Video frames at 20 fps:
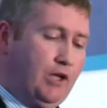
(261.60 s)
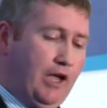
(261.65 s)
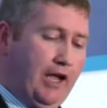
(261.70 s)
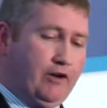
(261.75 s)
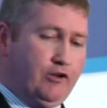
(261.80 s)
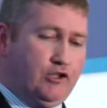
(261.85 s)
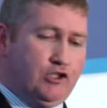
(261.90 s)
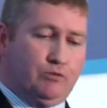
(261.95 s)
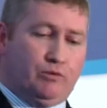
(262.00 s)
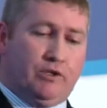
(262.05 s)

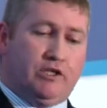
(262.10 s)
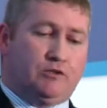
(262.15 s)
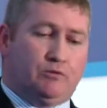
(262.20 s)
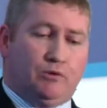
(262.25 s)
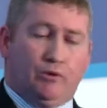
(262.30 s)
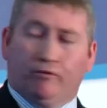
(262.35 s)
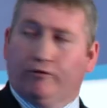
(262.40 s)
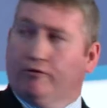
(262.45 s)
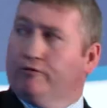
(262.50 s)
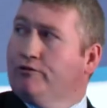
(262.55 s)
Energy Bridge will
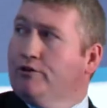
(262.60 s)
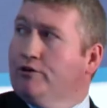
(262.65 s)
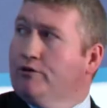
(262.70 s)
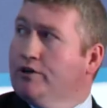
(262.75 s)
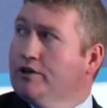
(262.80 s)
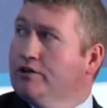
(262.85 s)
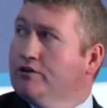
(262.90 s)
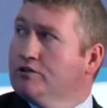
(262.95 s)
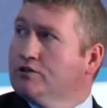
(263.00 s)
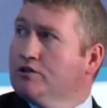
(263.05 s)
be over a few
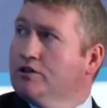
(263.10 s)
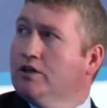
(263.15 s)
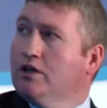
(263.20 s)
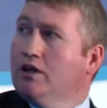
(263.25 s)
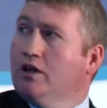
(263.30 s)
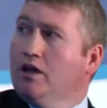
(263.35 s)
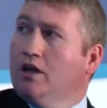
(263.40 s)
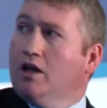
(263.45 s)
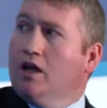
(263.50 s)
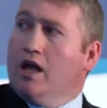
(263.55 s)
years.
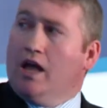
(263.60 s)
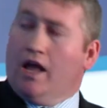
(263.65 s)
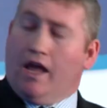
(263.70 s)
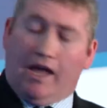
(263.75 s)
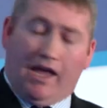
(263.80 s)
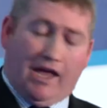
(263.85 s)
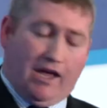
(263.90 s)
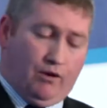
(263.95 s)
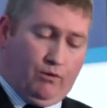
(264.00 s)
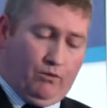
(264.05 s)

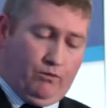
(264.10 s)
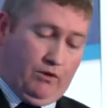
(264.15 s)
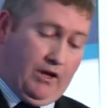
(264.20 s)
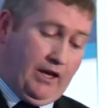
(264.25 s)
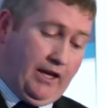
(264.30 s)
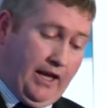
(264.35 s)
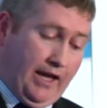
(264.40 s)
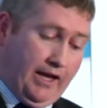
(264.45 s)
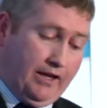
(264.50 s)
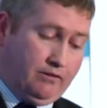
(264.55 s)

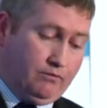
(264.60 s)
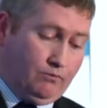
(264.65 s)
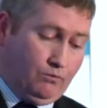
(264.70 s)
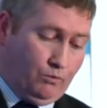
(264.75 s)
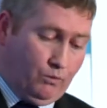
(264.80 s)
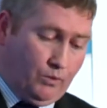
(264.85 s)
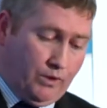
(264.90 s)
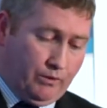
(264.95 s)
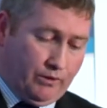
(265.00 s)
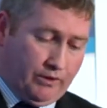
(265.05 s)
Again,
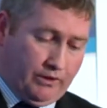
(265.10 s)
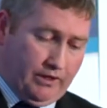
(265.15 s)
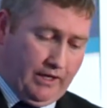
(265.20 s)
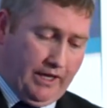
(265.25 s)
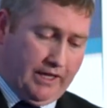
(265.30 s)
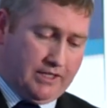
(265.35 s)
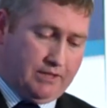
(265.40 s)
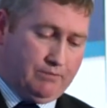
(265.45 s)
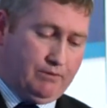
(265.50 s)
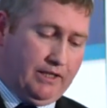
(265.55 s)
we would
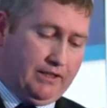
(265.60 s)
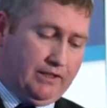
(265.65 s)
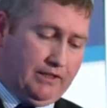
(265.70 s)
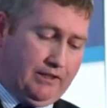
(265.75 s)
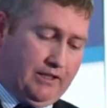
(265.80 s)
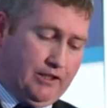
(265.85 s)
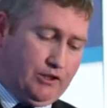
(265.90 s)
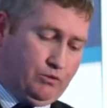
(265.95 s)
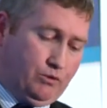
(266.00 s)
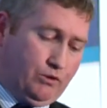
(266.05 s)
estimate
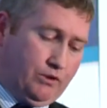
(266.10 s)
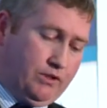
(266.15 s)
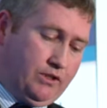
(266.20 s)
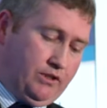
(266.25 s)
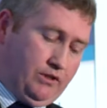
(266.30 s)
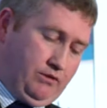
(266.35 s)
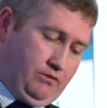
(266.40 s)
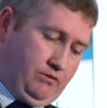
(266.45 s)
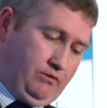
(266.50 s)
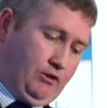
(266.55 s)
that this would
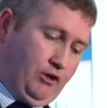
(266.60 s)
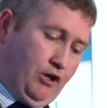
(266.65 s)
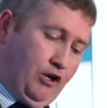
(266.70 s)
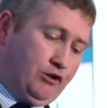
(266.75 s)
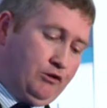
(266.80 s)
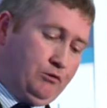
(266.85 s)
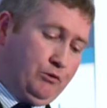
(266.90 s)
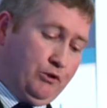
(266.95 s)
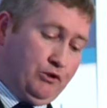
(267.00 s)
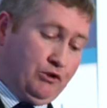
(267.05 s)

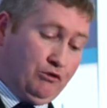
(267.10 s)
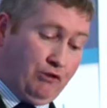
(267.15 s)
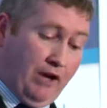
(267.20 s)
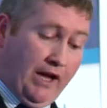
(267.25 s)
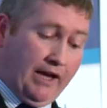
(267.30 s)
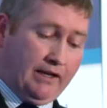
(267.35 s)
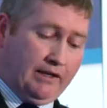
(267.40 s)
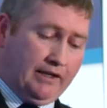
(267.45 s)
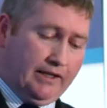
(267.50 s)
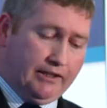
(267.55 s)
contribute
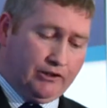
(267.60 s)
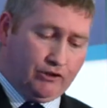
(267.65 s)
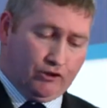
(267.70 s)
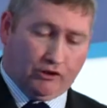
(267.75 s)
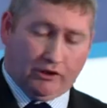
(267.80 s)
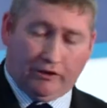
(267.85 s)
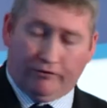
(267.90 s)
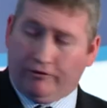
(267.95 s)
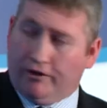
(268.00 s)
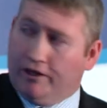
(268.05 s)
directly
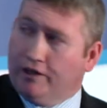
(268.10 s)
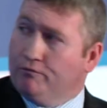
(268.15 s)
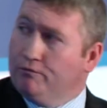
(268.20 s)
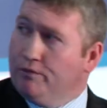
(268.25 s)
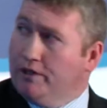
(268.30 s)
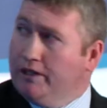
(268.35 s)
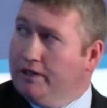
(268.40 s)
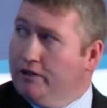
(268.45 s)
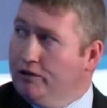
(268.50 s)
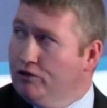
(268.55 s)
€35
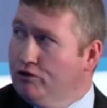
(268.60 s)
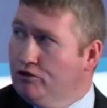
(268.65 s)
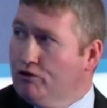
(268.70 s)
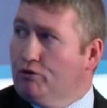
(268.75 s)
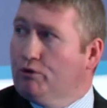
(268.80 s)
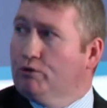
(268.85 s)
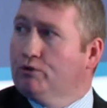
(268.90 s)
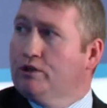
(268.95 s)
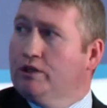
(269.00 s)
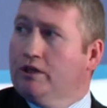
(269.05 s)
million
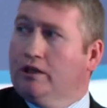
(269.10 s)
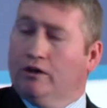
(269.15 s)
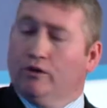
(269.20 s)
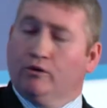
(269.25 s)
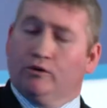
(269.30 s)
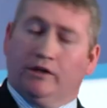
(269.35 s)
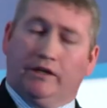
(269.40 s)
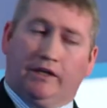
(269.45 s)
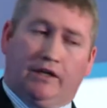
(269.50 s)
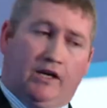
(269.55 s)
to the
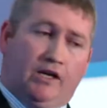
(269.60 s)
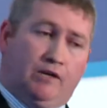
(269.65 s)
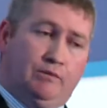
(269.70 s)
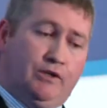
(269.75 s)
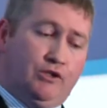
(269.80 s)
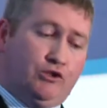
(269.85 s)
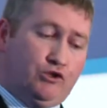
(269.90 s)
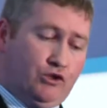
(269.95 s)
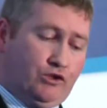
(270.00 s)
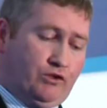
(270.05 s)
local
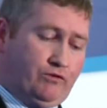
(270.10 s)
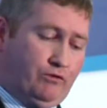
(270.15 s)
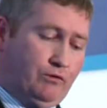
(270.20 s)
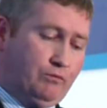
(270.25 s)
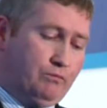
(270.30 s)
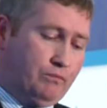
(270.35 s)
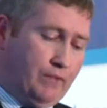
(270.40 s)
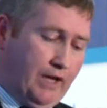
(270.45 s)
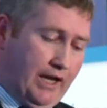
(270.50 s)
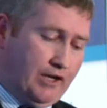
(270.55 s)
economy just
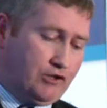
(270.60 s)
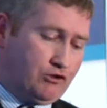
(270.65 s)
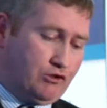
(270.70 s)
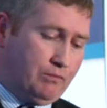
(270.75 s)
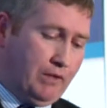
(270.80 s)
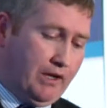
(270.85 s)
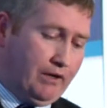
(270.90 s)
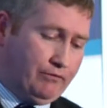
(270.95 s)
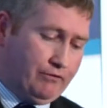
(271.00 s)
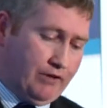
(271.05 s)
from extra
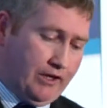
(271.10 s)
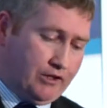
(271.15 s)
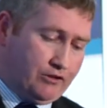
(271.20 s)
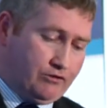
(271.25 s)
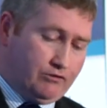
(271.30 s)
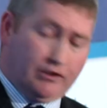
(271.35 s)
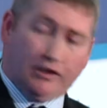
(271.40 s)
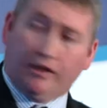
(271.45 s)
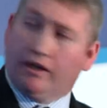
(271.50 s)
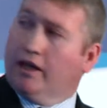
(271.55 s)

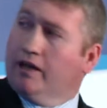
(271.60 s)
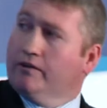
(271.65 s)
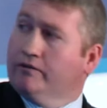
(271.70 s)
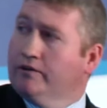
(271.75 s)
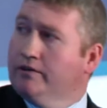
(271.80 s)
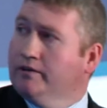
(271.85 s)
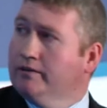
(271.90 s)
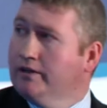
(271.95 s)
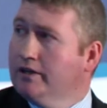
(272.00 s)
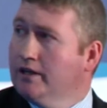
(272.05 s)
manufacturing in Cavan.